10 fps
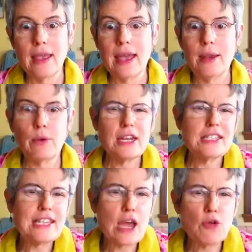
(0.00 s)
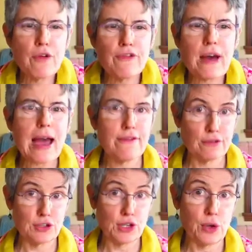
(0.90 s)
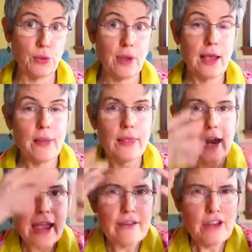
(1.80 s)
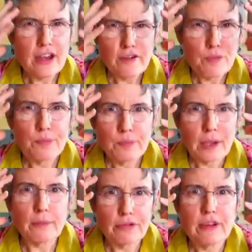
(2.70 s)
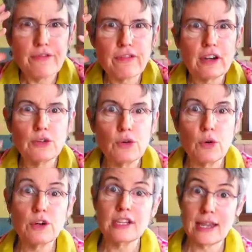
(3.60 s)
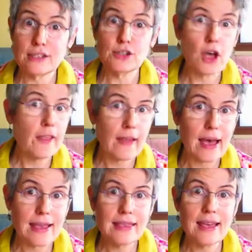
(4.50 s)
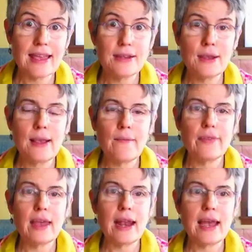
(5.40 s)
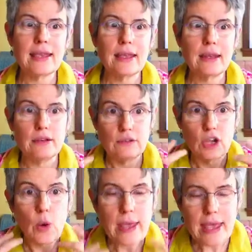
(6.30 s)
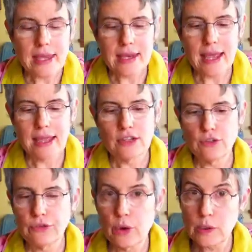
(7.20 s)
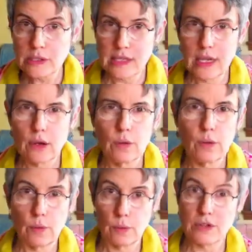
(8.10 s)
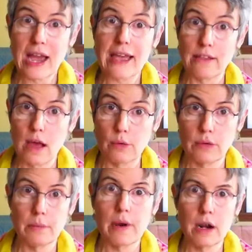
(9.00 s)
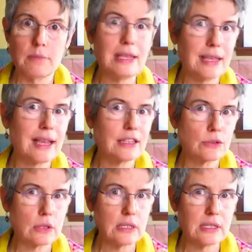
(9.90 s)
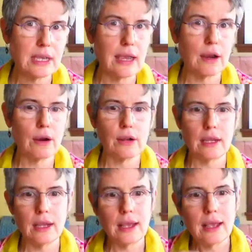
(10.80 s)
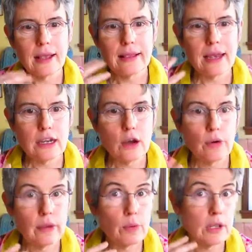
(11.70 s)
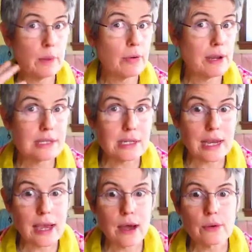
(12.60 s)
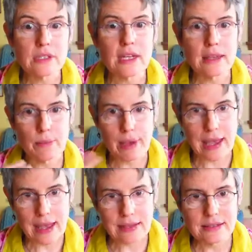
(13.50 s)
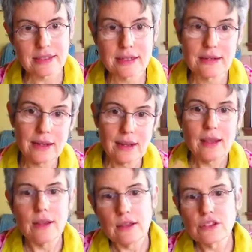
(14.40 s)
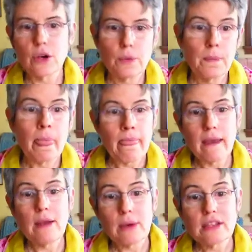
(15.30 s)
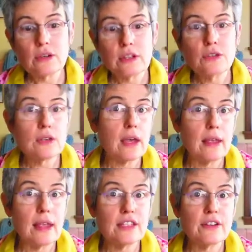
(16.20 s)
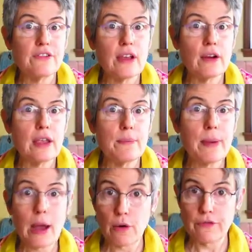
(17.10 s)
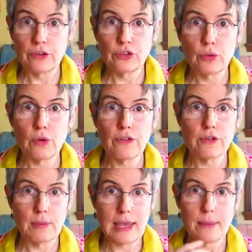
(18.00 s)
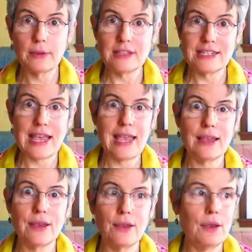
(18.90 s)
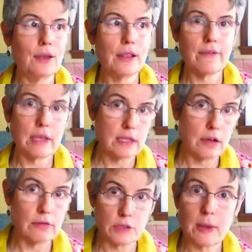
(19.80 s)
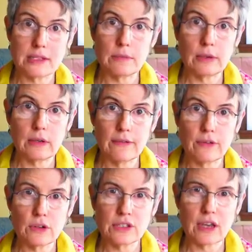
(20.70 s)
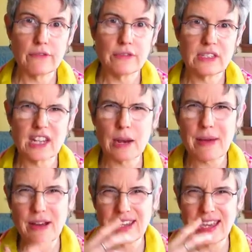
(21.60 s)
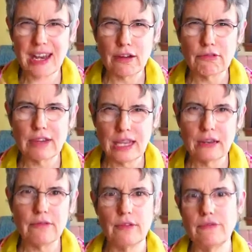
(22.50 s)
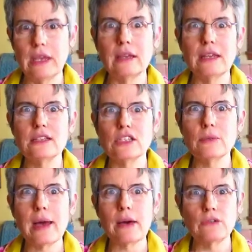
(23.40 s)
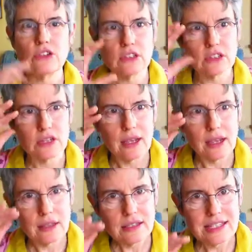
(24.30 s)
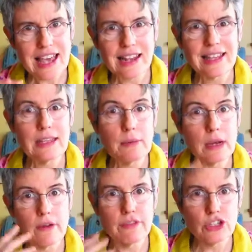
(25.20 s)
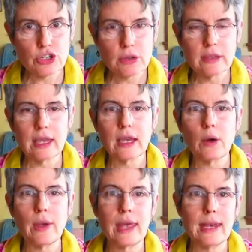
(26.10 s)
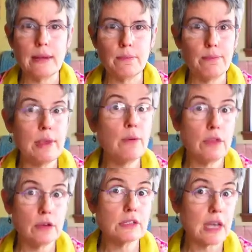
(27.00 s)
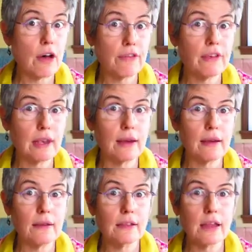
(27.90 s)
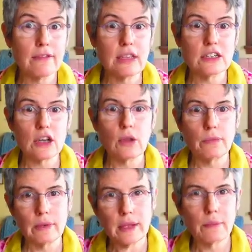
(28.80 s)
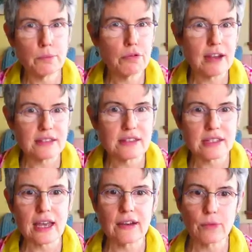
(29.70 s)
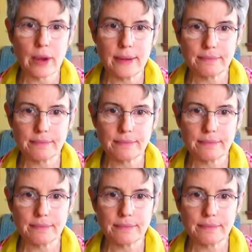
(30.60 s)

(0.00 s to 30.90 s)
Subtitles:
And when it's down to a 5 or so, then I have enough like prefrontal cortex online then that I can go in and do focusing or dialogue with the part of me that gets really scared and let it know that we're in the present now, it's not the past. And so anyway, so it's a very powerful tool for being able to take loving adult responsibility for yourself. It's not about getting rid of the feelings. It's about just settling them enough that you can then go in and be with yourself in a loving adult presence kind of way.